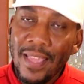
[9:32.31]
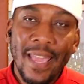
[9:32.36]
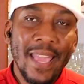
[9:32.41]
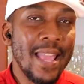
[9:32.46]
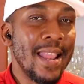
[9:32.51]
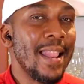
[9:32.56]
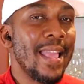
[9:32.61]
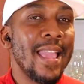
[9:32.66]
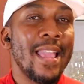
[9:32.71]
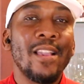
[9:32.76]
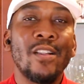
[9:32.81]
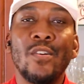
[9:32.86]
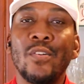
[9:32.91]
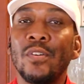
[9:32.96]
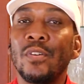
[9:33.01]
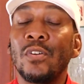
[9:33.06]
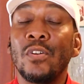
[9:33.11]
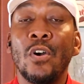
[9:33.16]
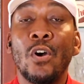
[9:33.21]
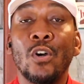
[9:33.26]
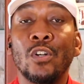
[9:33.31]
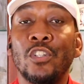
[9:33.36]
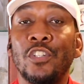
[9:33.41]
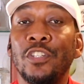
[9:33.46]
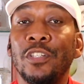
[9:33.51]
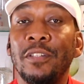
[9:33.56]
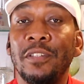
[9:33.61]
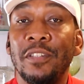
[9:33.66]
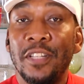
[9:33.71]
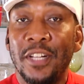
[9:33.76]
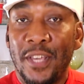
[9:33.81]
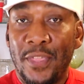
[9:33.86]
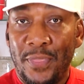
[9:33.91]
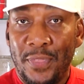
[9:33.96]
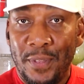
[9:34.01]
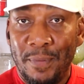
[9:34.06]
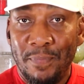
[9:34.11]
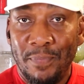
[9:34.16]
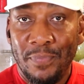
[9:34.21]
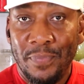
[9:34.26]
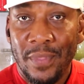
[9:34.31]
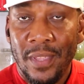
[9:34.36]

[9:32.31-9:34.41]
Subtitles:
It ain't gonna cost you nothing.